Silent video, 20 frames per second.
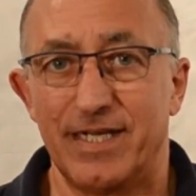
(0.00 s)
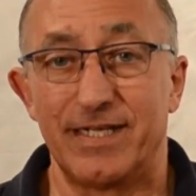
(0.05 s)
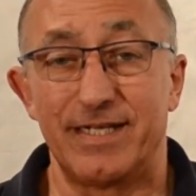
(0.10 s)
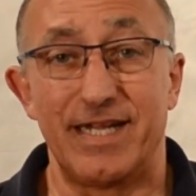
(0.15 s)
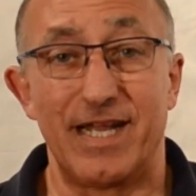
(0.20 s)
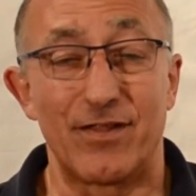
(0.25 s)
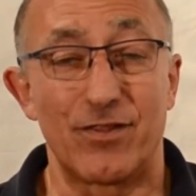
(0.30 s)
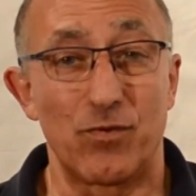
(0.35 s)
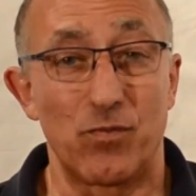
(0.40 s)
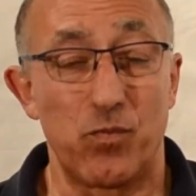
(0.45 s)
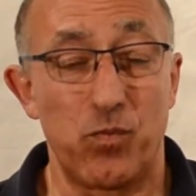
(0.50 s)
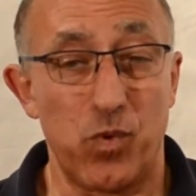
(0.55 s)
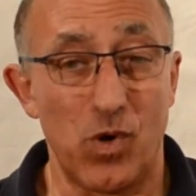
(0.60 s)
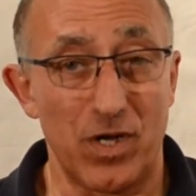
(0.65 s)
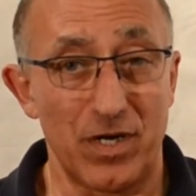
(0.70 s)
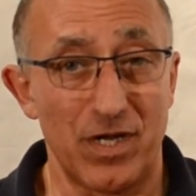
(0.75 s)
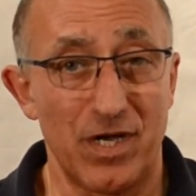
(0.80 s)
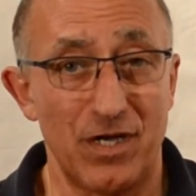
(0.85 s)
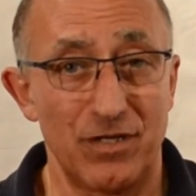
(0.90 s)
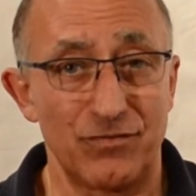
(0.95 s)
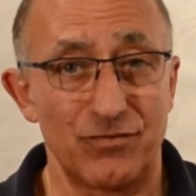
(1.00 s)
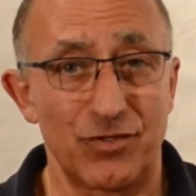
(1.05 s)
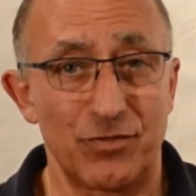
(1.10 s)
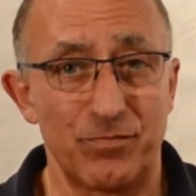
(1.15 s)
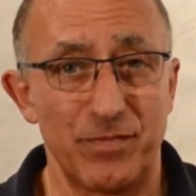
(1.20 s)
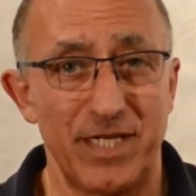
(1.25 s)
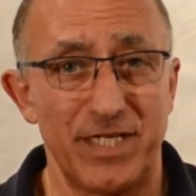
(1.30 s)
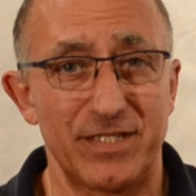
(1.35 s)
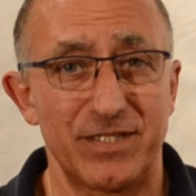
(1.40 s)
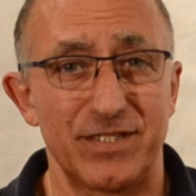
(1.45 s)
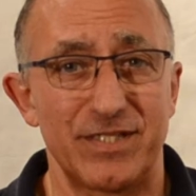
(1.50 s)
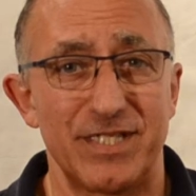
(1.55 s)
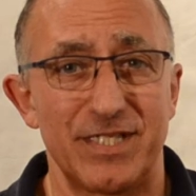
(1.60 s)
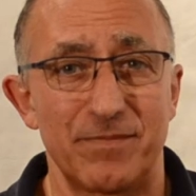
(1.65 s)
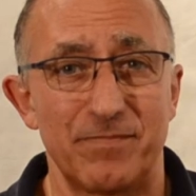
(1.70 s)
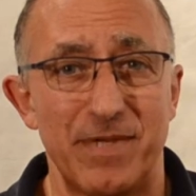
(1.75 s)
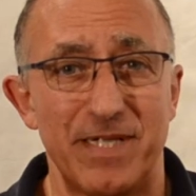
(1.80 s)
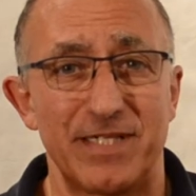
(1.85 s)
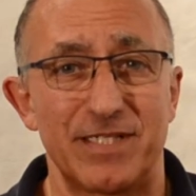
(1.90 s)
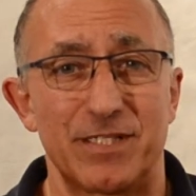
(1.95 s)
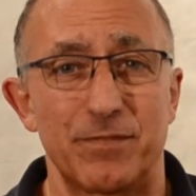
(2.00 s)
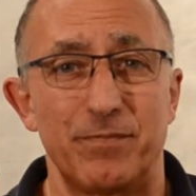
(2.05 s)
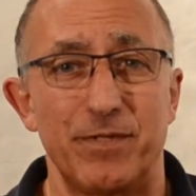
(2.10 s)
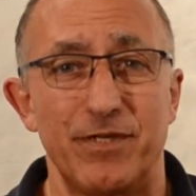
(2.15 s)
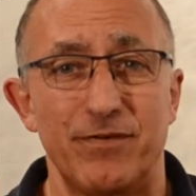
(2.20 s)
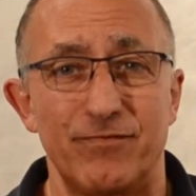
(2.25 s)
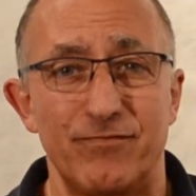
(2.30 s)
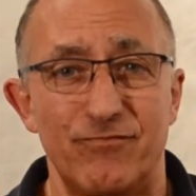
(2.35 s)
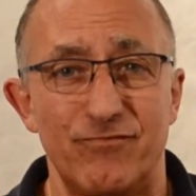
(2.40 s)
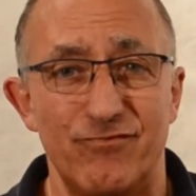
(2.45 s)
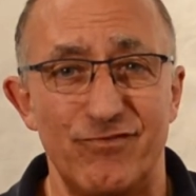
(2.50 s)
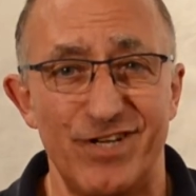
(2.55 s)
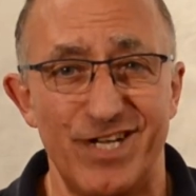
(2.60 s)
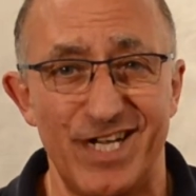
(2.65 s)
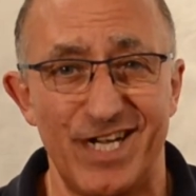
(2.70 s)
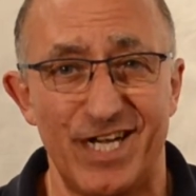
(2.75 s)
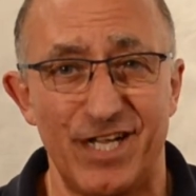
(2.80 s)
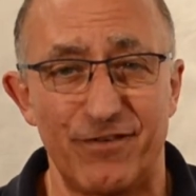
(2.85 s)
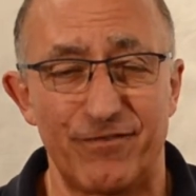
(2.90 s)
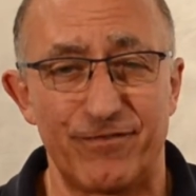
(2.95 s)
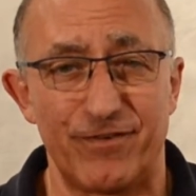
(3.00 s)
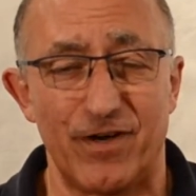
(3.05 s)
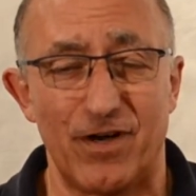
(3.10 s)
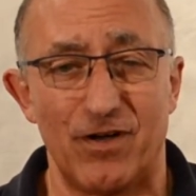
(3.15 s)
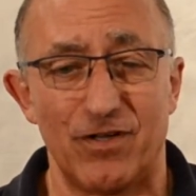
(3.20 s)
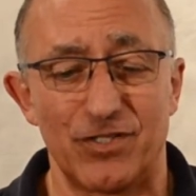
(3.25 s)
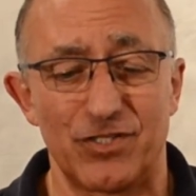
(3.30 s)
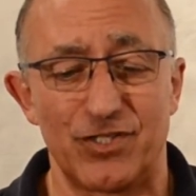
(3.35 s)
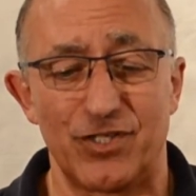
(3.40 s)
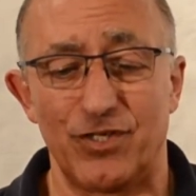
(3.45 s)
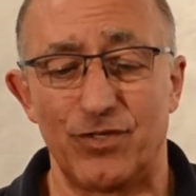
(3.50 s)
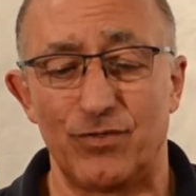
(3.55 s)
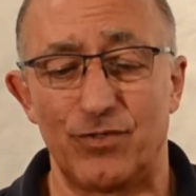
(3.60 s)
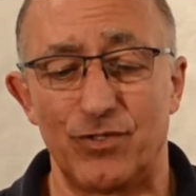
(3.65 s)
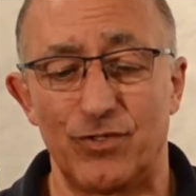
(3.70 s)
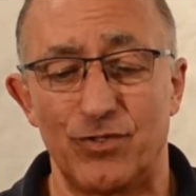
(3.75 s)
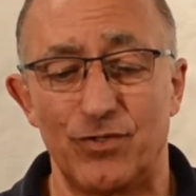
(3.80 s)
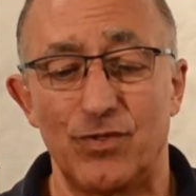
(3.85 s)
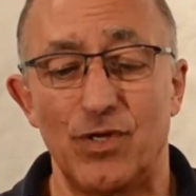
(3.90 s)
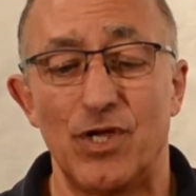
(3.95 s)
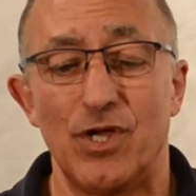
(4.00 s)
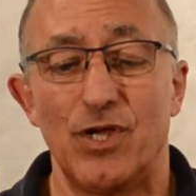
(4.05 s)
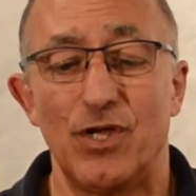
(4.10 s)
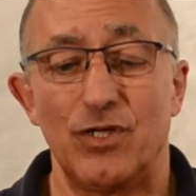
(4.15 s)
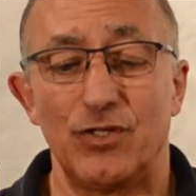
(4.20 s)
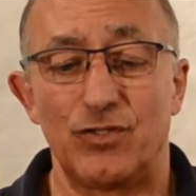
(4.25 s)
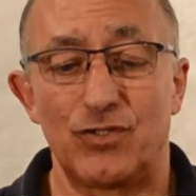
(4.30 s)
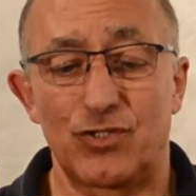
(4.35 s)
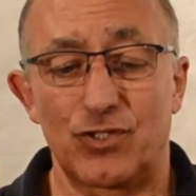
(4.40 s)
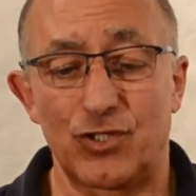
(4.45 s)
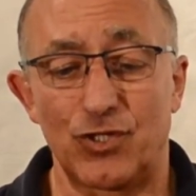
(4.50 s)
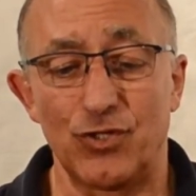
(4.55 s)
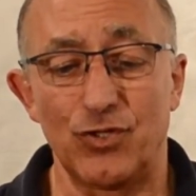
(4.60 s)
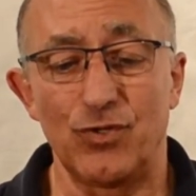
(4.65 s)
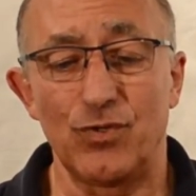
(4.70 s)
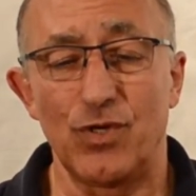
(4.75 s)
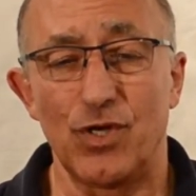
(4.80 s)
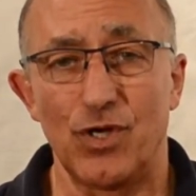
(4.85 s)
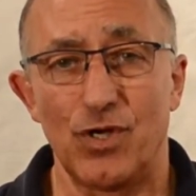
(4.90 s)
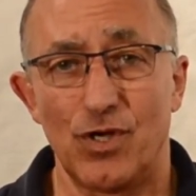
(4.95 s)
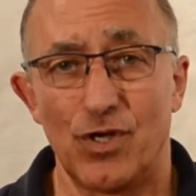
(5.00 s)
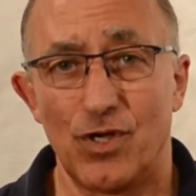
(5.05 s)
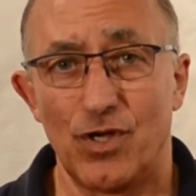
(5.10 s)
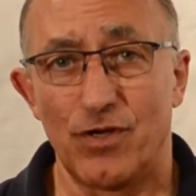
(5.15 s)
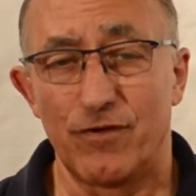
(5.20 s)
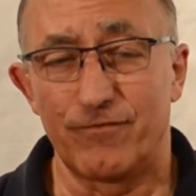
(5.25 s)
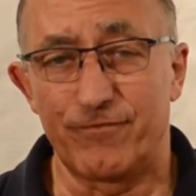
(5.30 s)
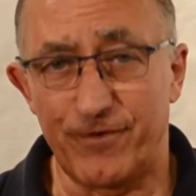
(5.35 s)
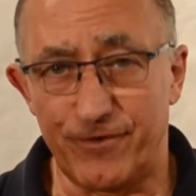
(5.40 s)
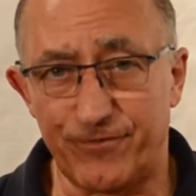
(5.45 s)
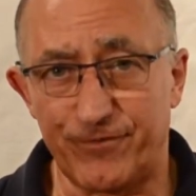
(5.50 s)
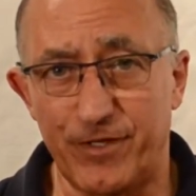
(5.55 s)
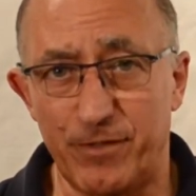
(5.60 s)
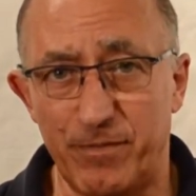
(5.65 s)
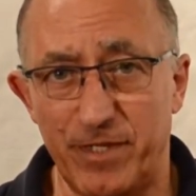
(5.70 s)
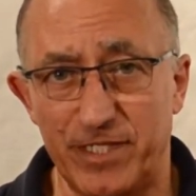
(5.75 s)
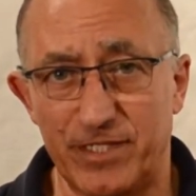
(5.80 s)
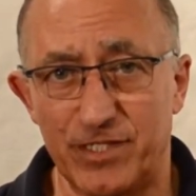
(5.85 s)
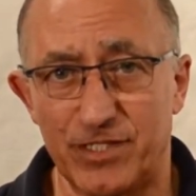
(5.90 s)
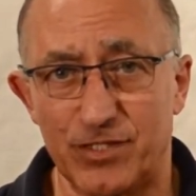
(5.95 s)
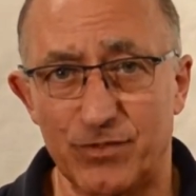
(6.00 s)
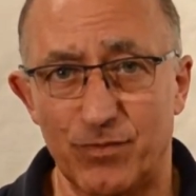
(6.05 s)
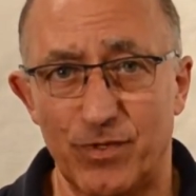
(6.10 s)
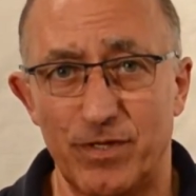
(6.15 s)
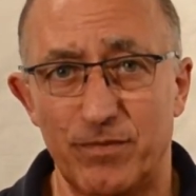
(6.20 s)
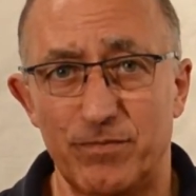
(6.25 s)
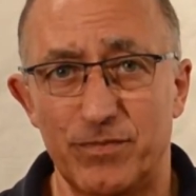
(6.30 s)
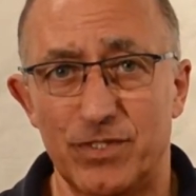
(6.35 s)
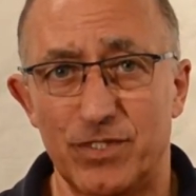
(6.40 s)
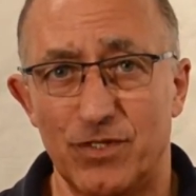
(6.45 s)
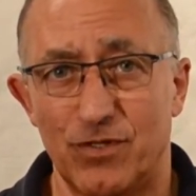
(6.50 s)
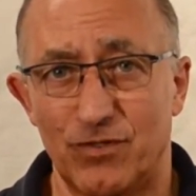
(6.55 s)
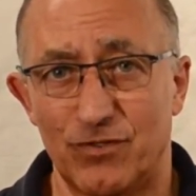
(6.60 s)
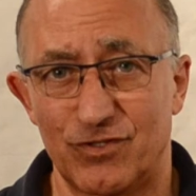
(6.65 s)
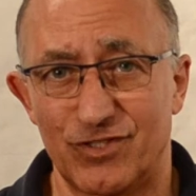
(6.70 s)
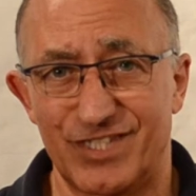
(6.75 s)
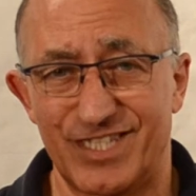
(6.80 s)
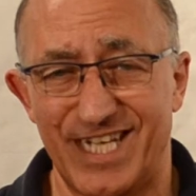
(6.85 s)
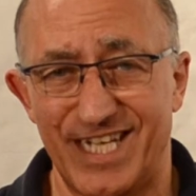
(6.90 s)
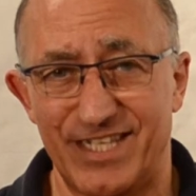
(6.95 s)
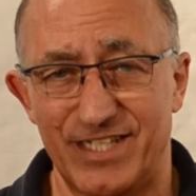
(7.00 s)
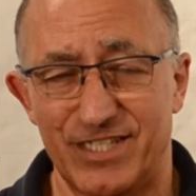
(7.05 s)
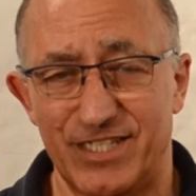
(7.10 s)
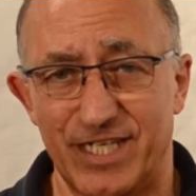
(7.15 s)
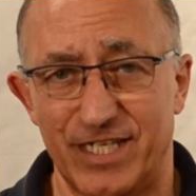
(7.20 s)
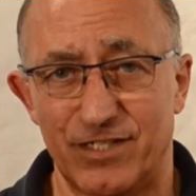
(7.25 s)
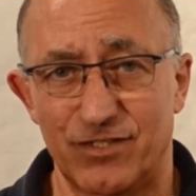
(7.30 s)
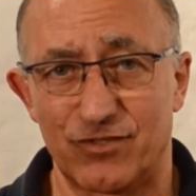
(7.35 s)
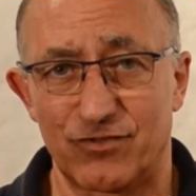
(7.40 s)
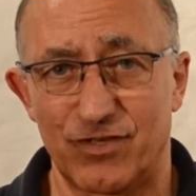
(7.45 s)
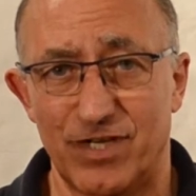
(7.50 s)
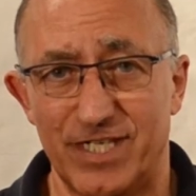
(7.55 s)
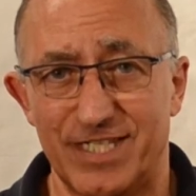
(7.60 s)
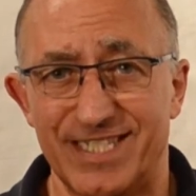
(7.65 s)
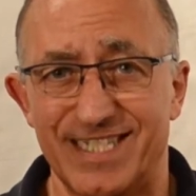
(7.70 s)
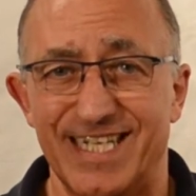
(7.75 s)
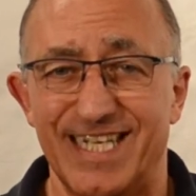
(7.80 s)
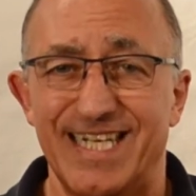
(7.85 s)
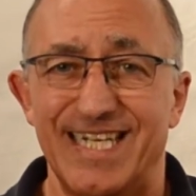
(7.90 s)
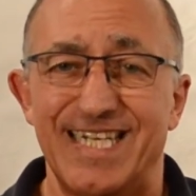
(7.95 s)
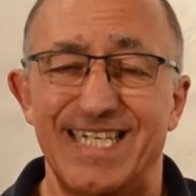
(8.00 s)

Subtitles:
Now the 100 metres is meant to be really fast, so you do 2 50 metre swims on 10 seconds rest,